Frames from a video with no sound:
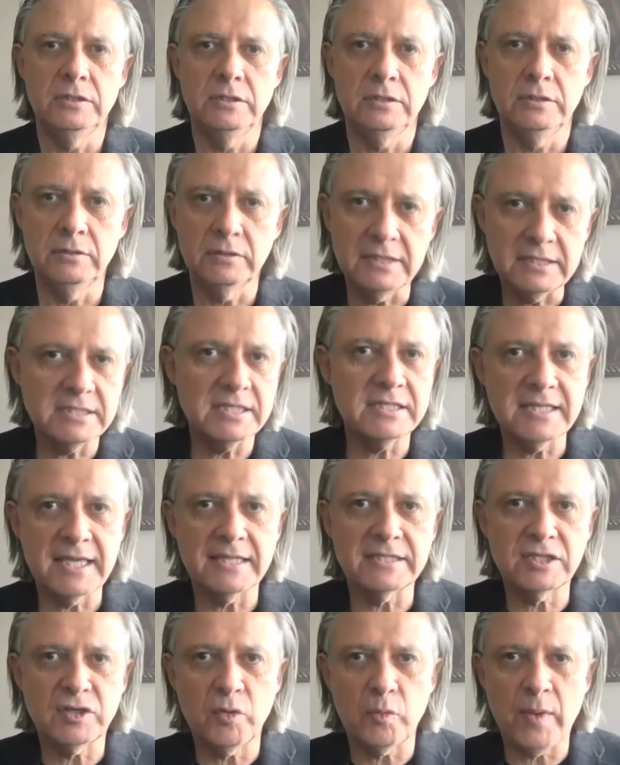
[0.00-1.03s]
Ulysses
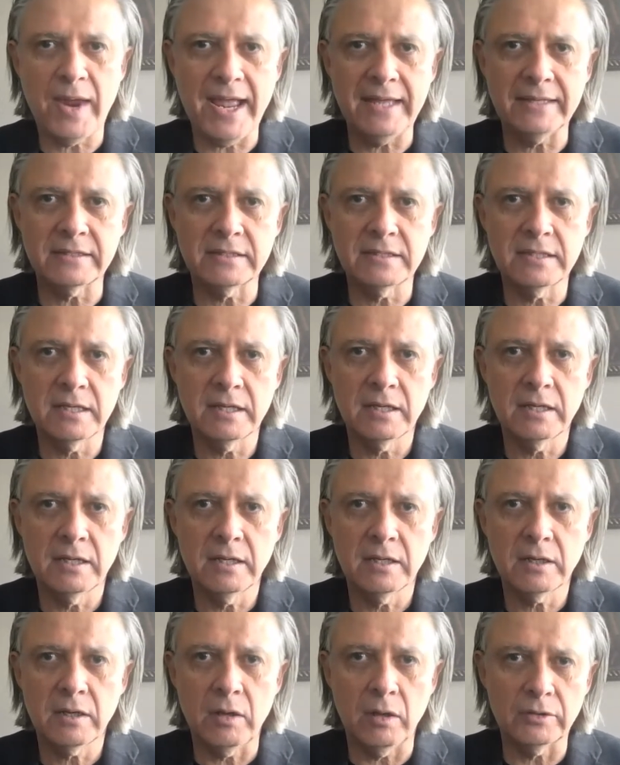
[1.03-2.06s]
S. Grant
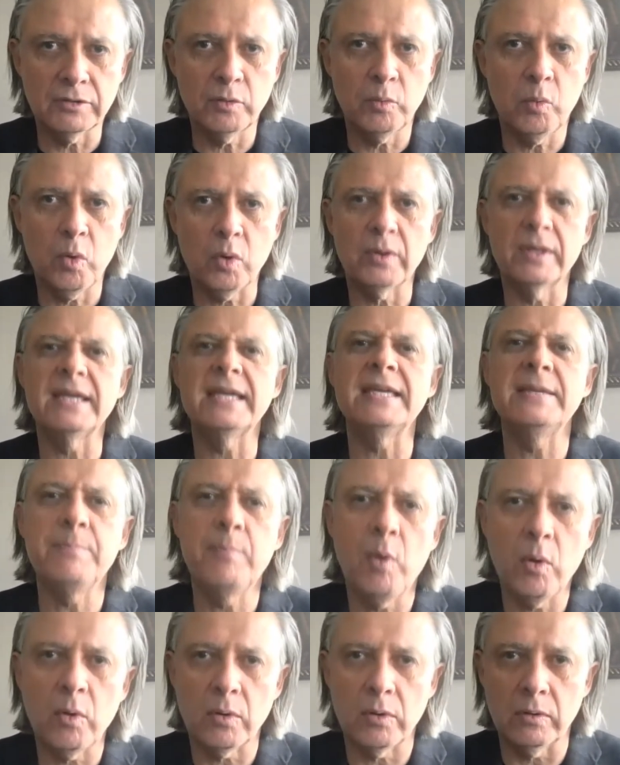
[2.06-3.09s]
called the war
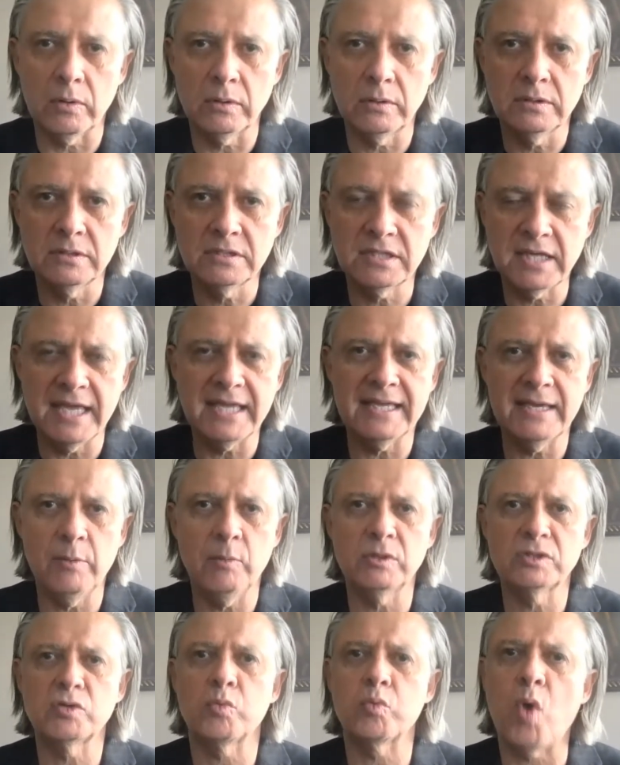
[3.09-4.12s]
immoral, saying it
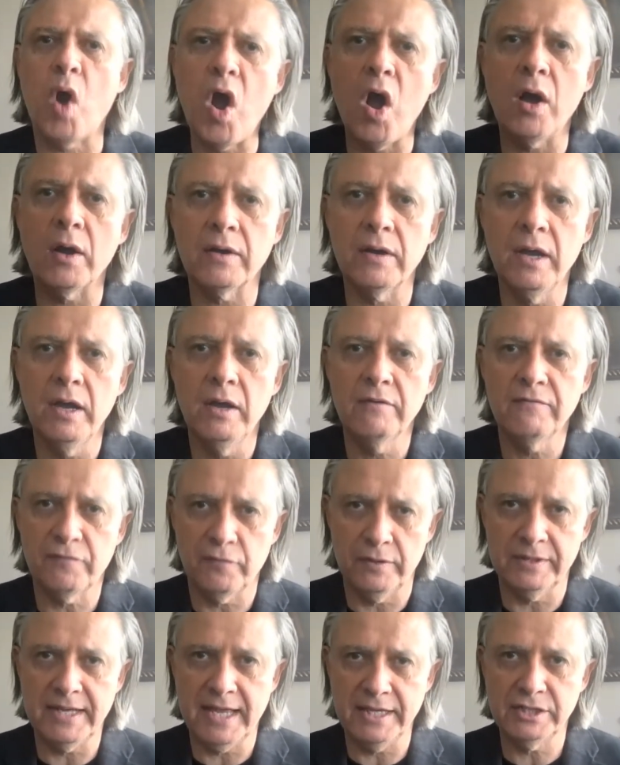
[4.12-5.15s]
was wrong
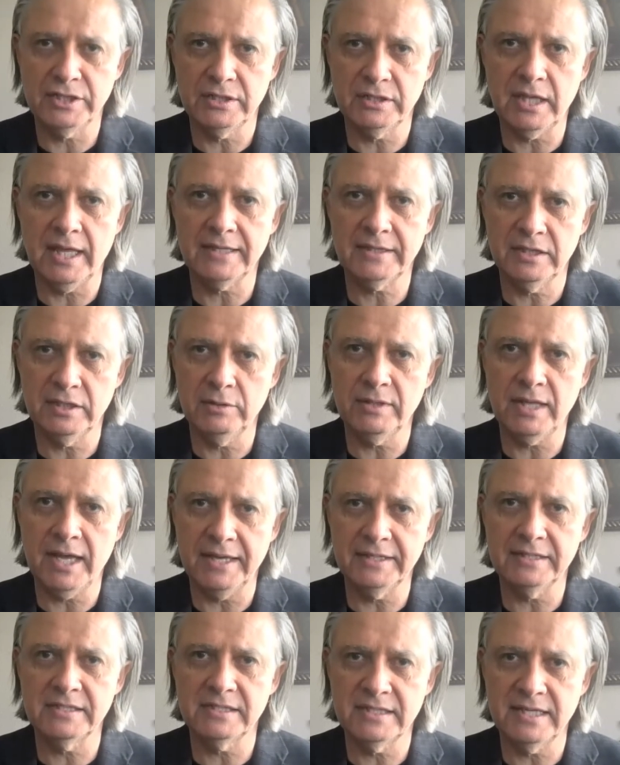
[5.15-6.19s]
for a nation like the
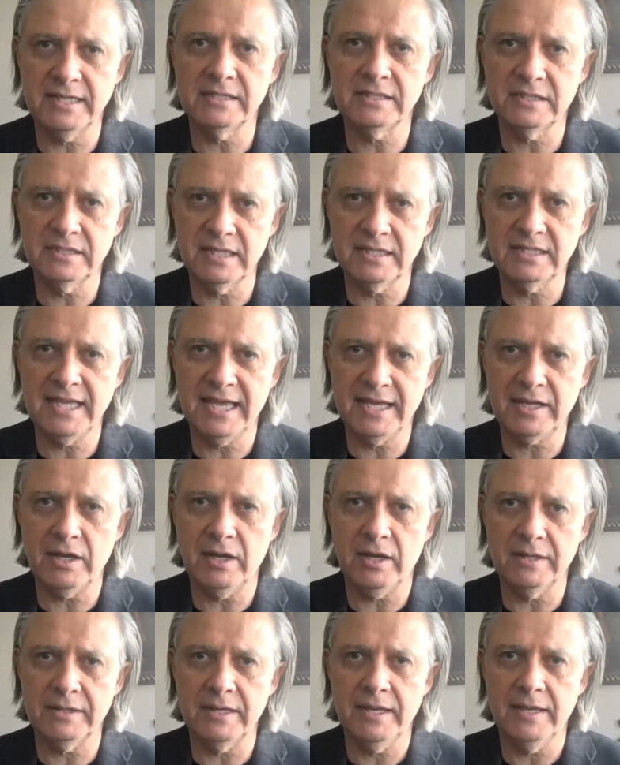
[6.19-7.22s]
United States to take
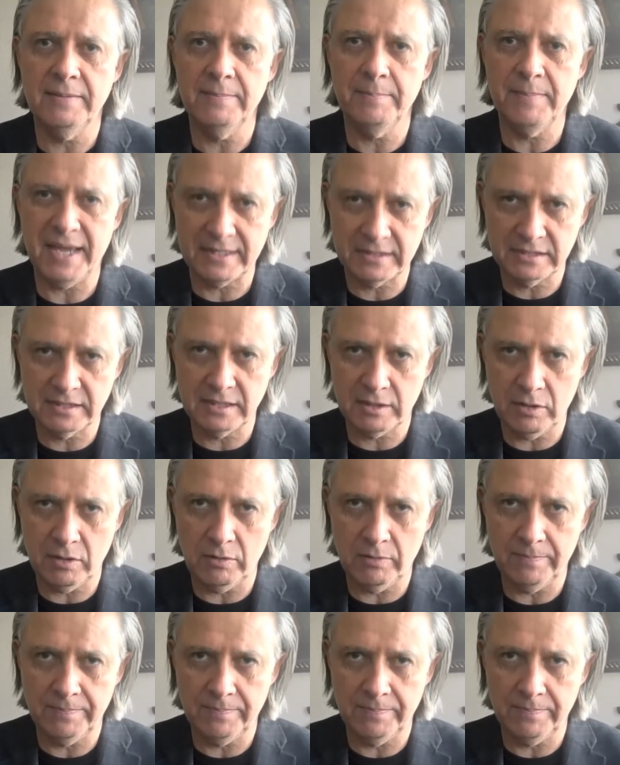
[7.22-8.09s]
on Mexico.